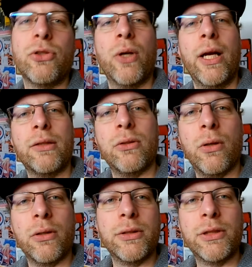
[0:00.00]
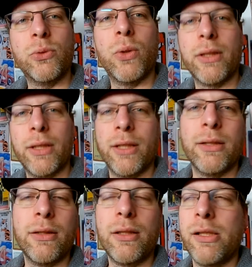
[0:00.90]
so I had to order a new one
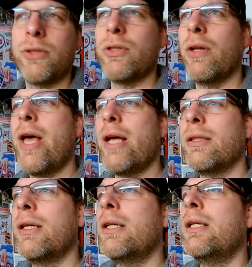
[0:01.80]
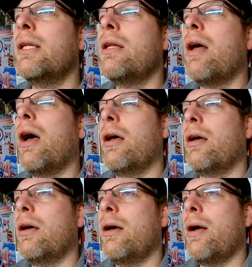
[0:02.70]
and install that.
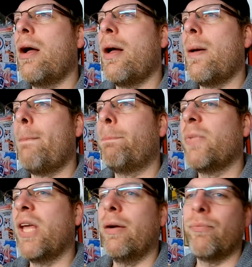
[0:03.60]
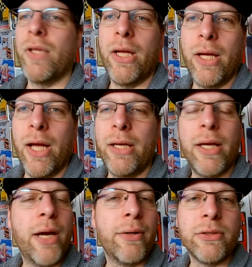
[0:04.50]
Yeah,
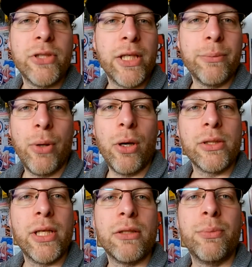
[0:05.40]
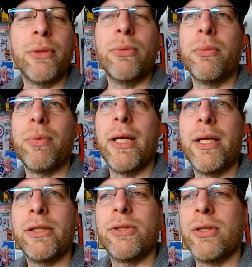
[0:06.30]
air intake box had to be
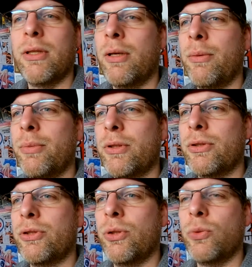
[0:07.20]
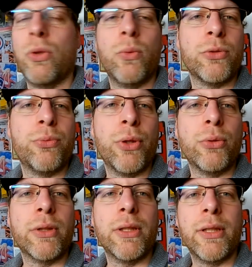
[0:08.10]
replaced because the old one was
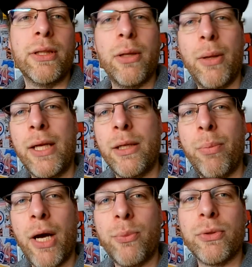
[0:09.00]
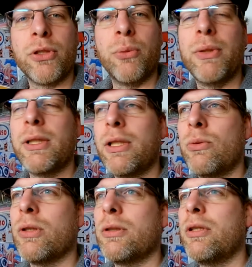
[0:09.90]
broken, and the pipe was completely
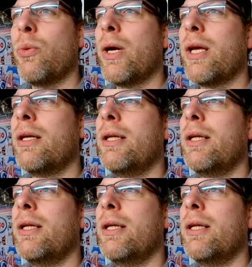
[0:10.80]
rotten away.